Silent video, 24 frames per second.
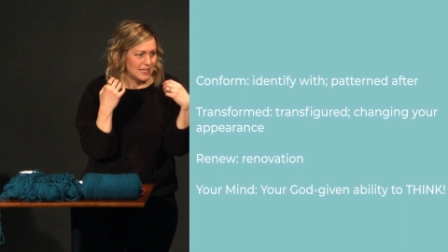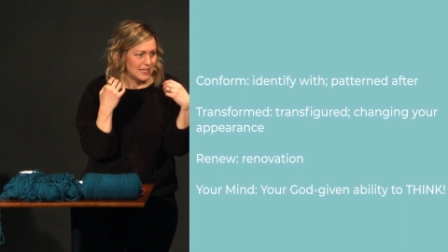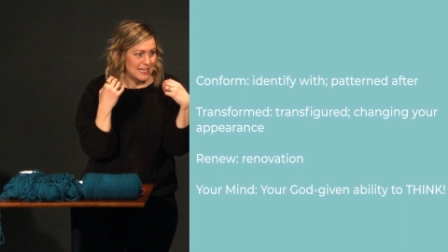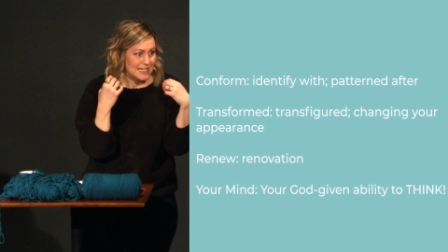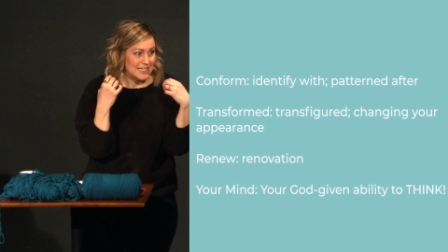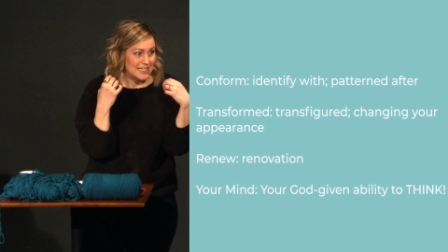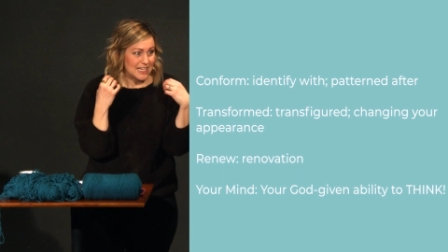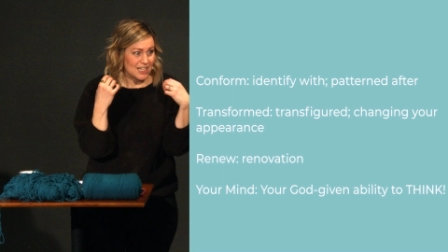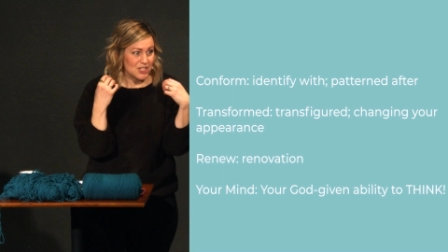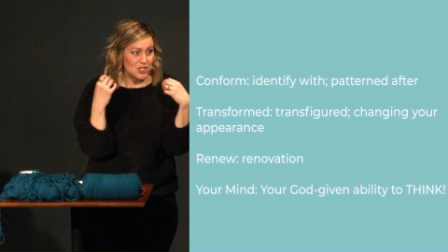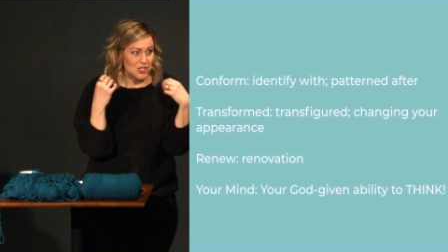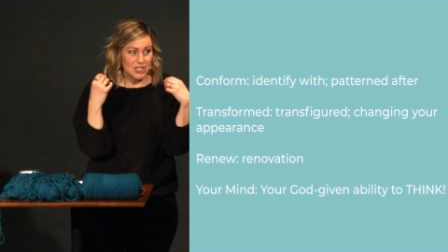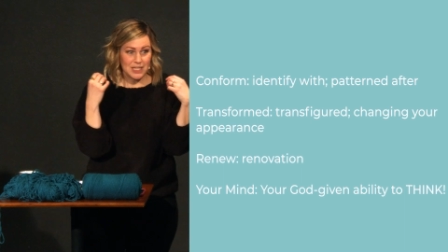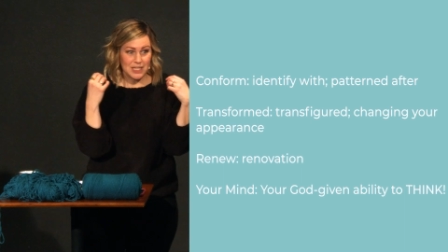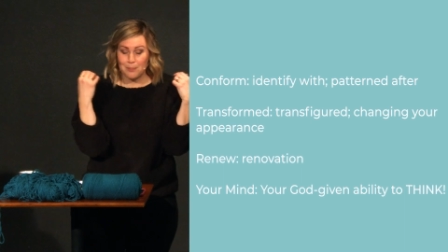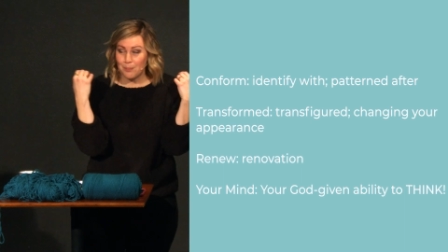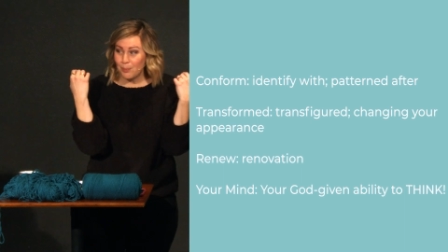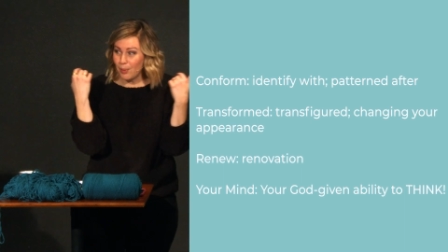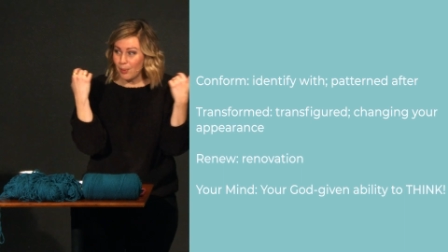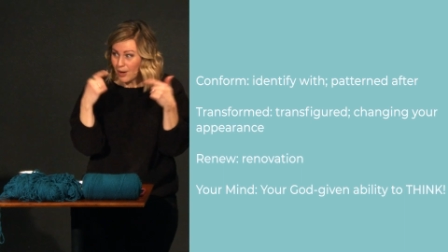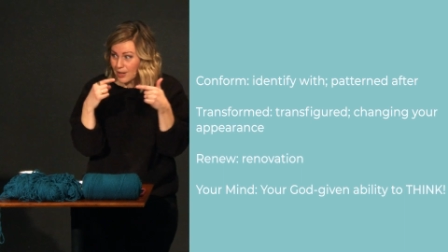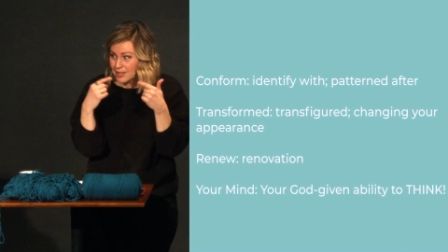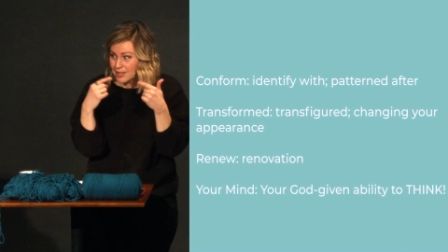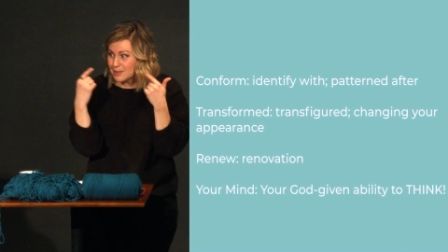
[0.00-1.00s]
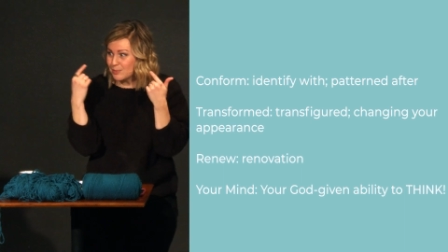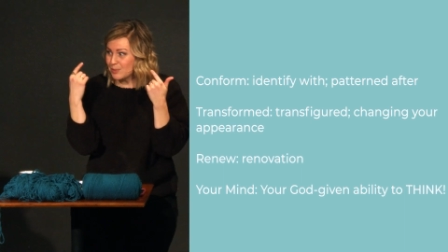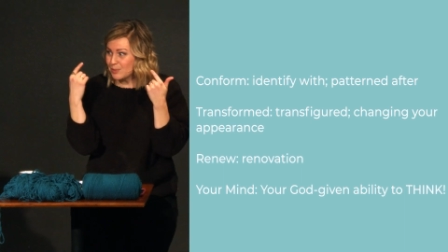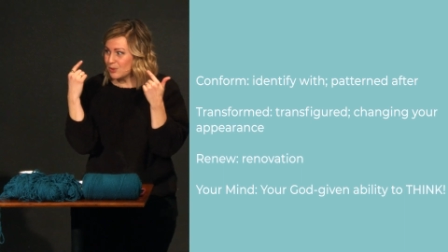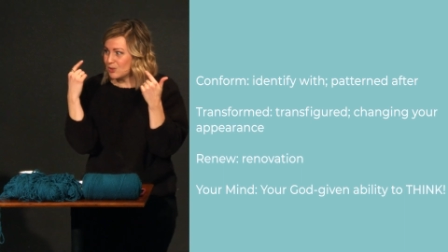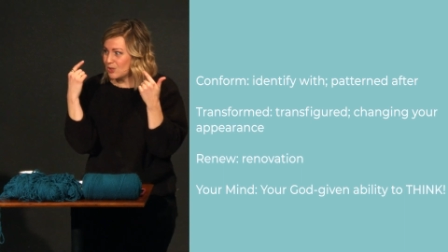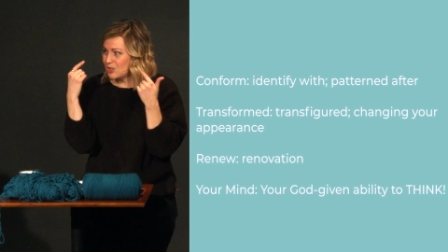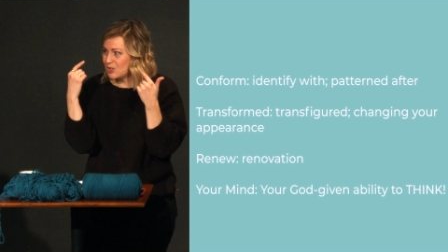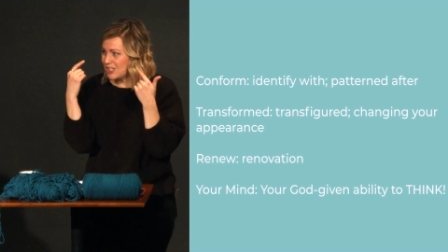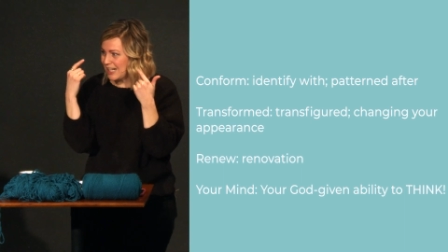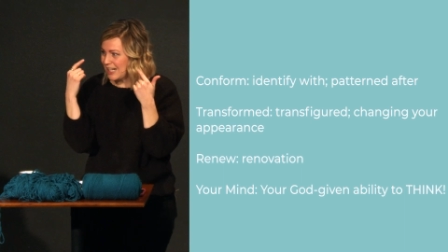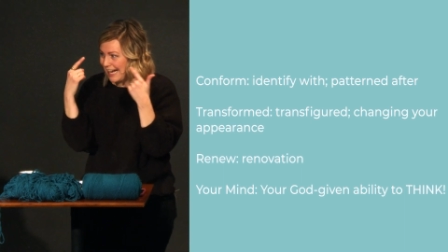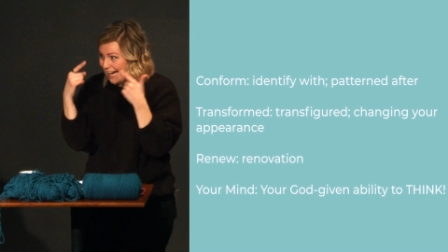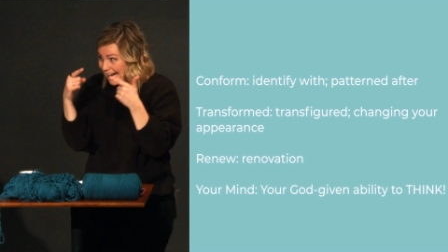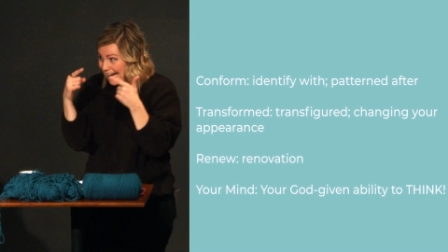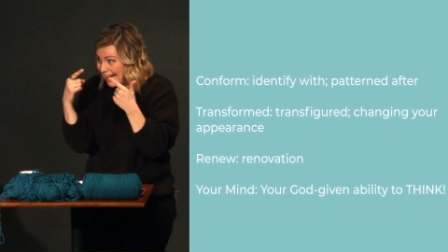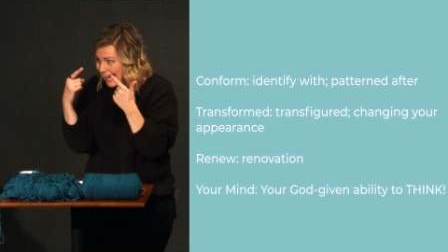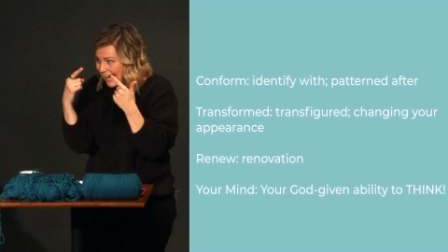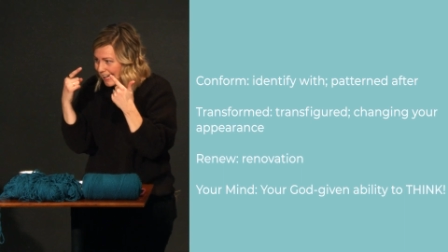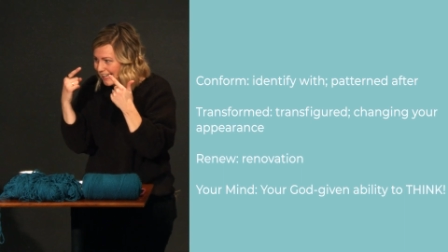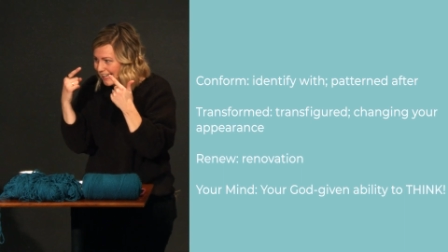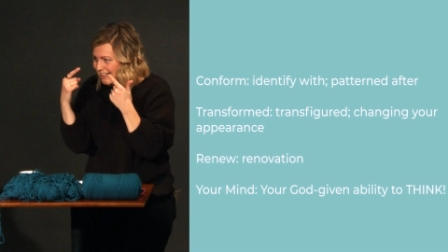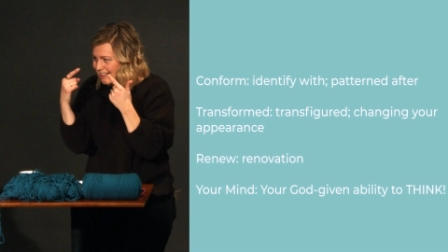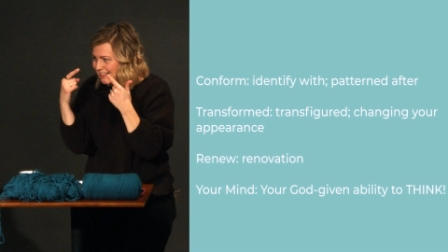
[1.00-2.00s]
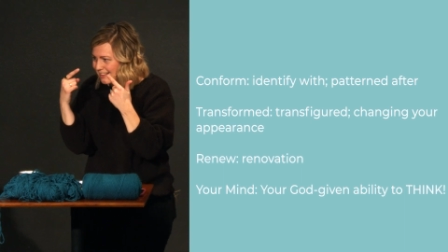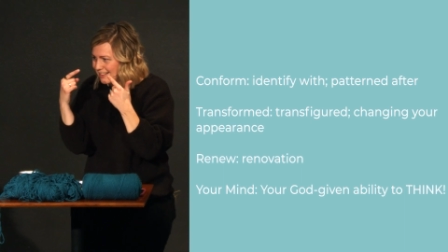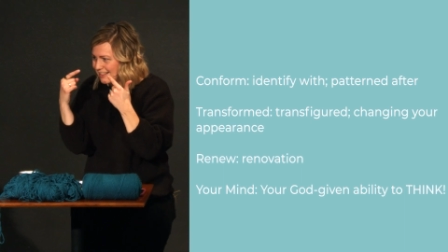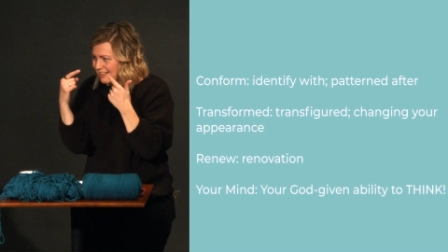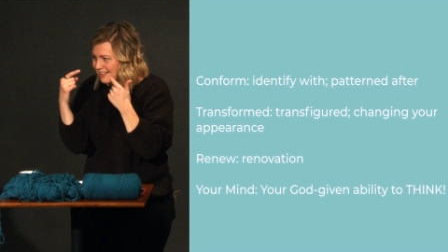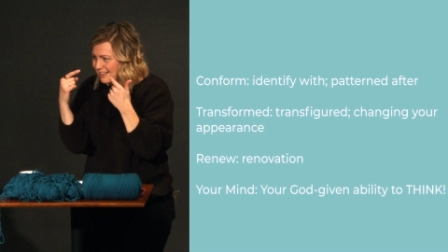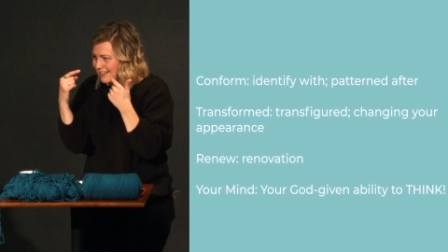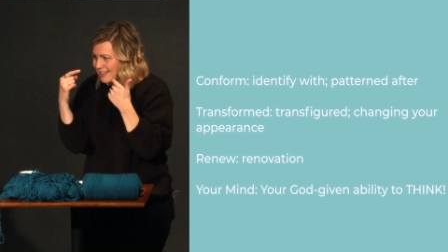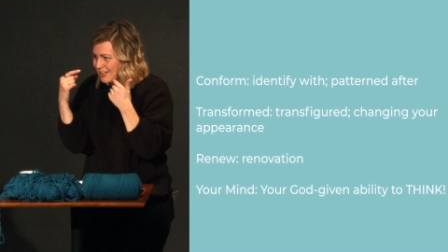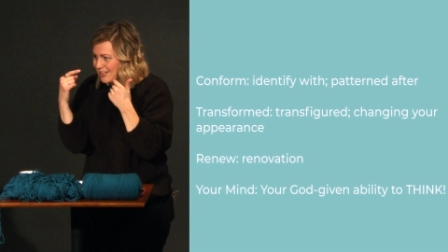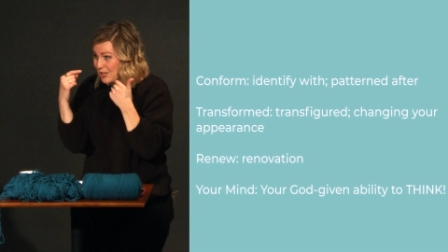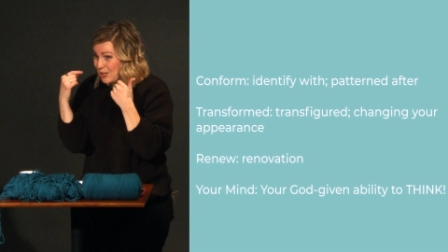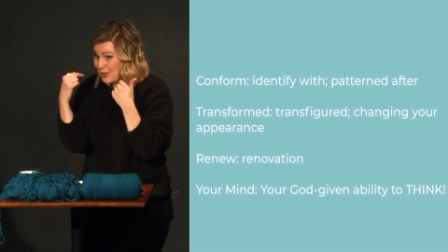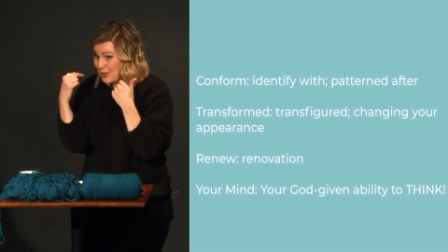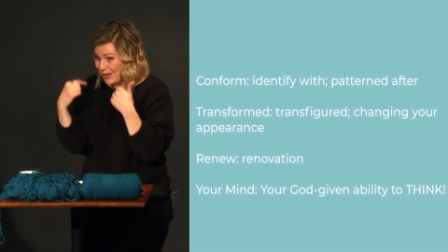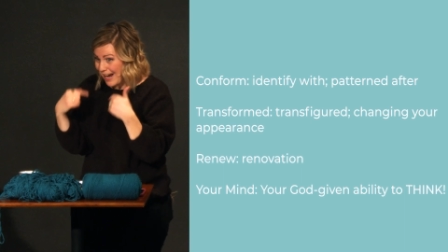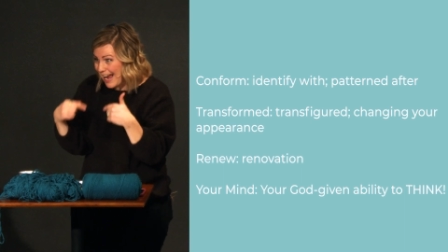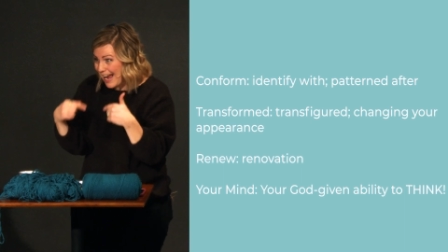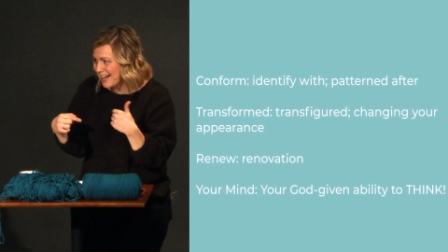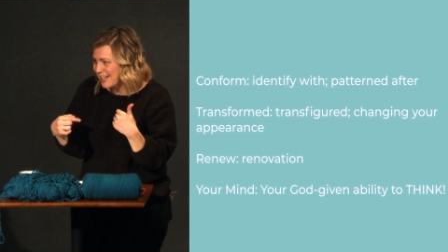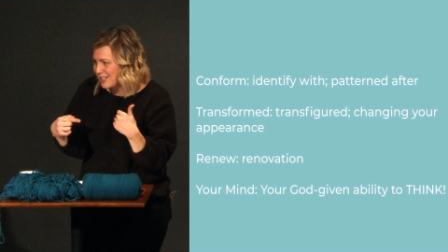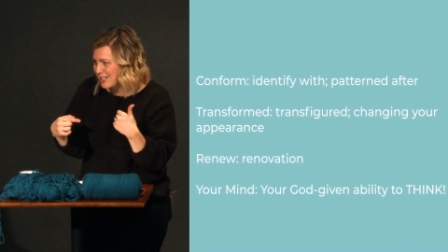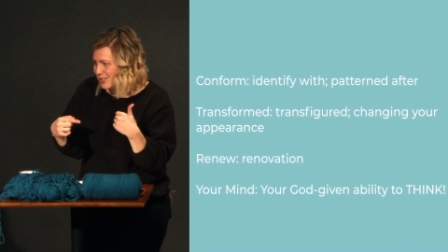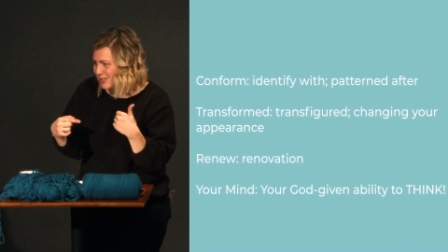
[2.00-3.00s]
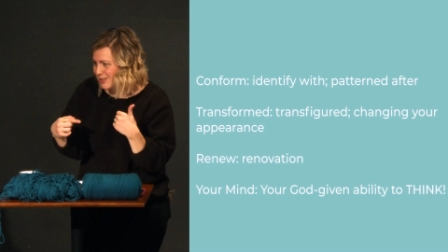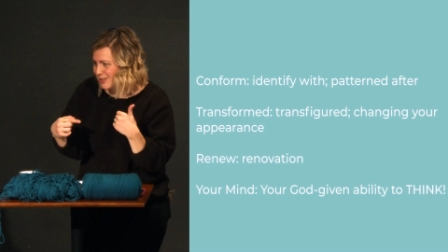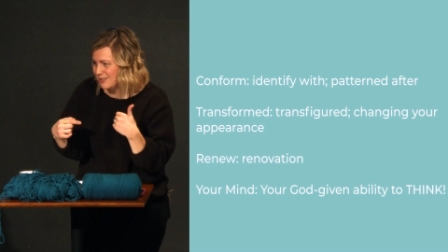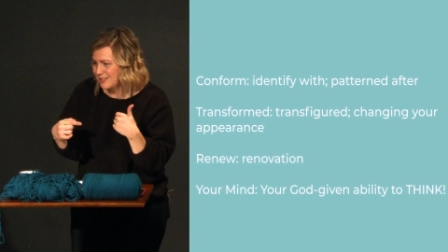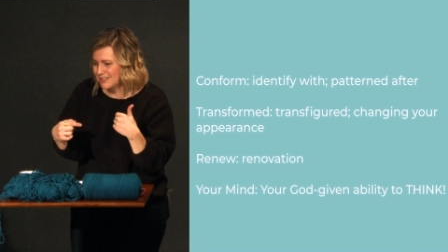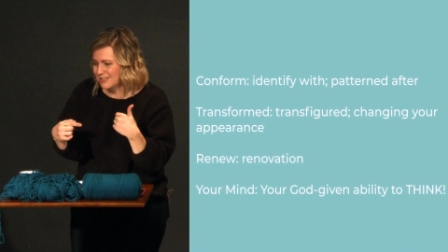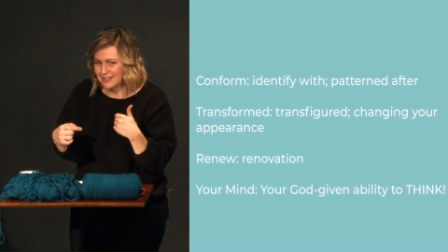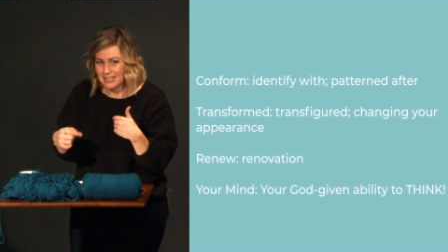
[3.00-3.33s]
It's actually impossible to hide your attitude.